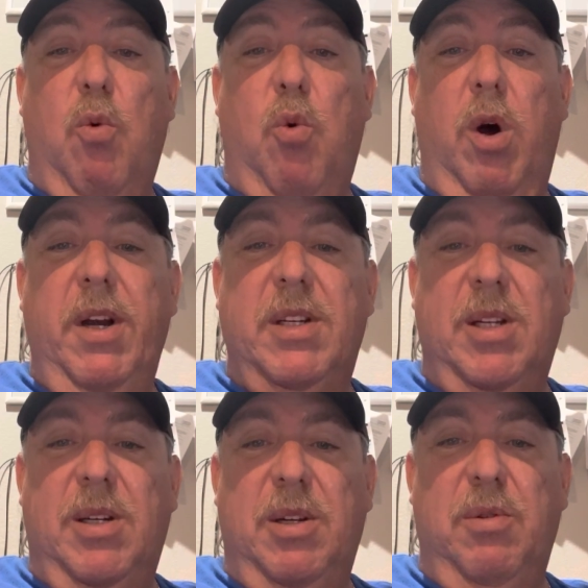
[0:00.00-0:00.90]
wanted
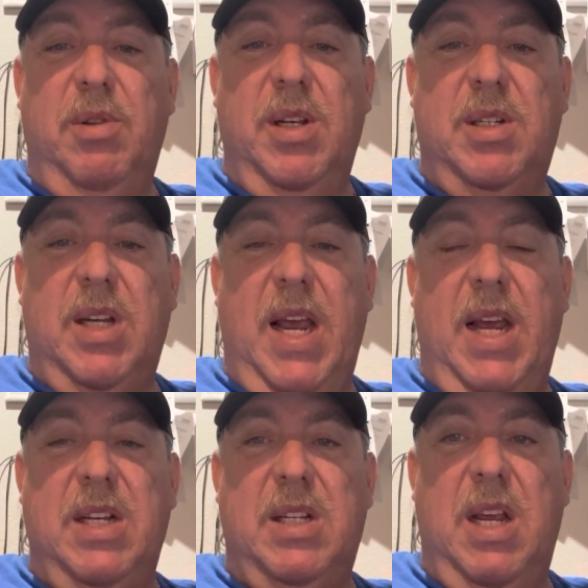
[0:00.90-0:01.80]
to do this
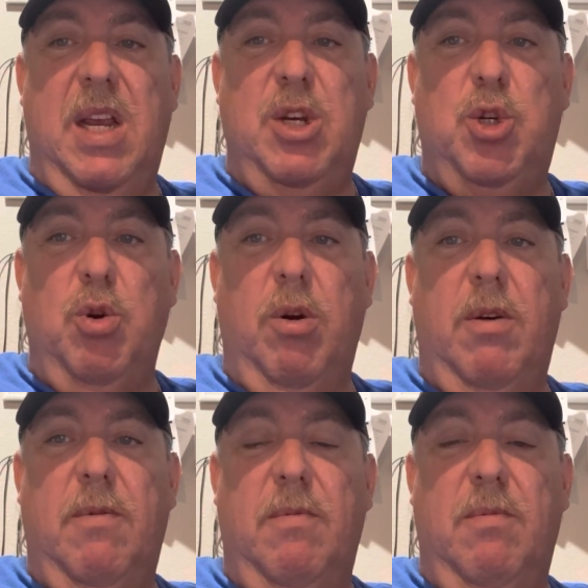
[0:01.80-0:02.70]
as a
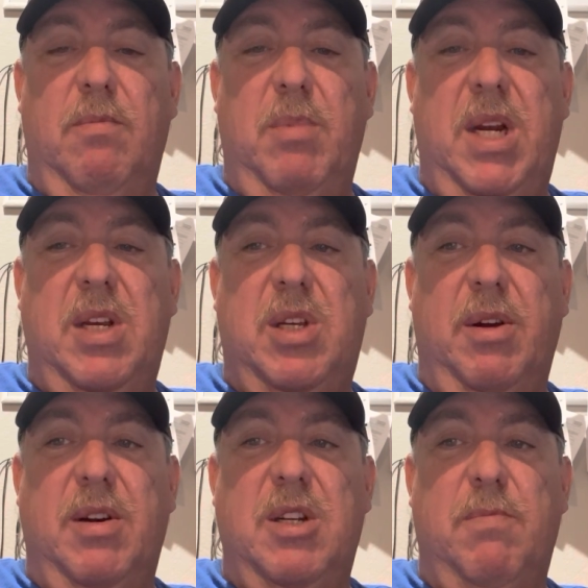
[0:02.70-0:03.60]
short
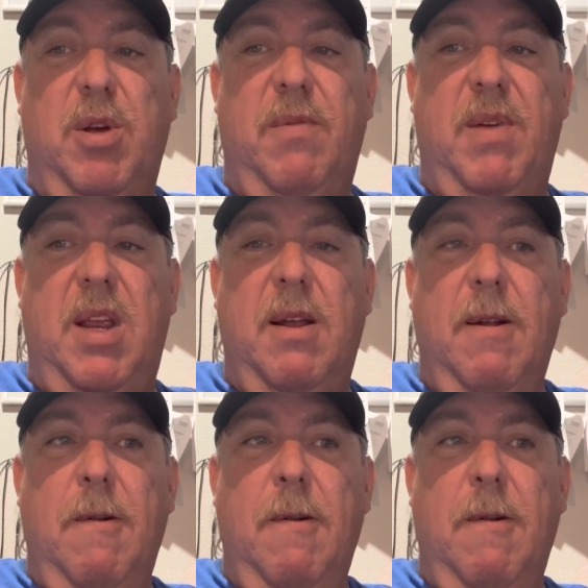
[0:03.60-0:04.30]
miniseries movie,